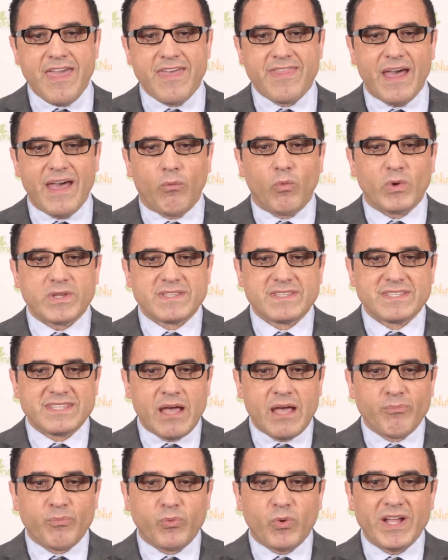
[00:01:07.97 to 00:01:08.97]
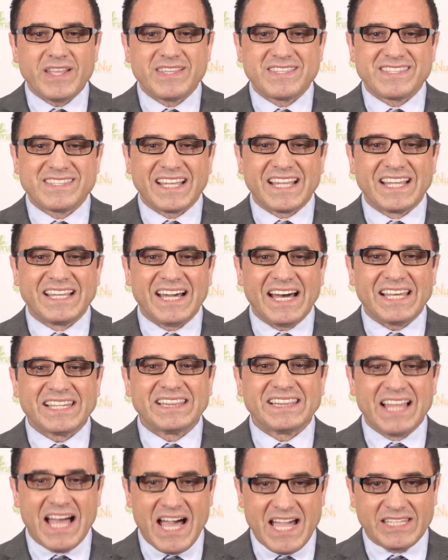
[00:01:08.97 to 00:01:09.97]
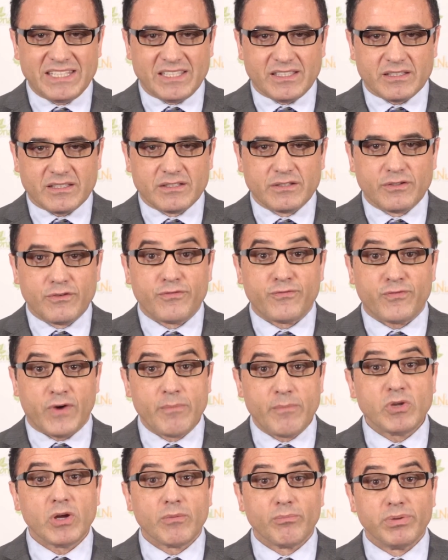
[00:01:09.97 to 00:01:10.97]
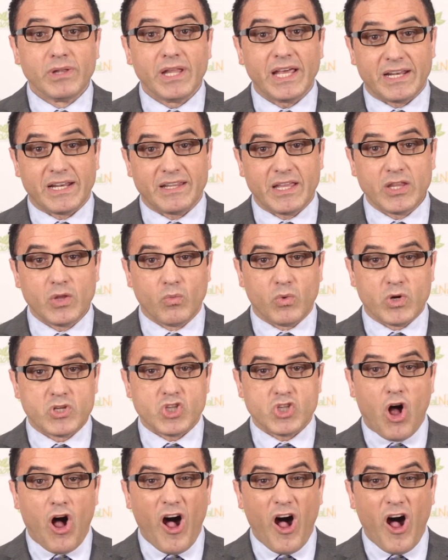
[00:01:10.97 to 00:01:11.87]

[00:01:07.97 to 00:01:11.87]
that what separates the gut lining from your blood, in other words,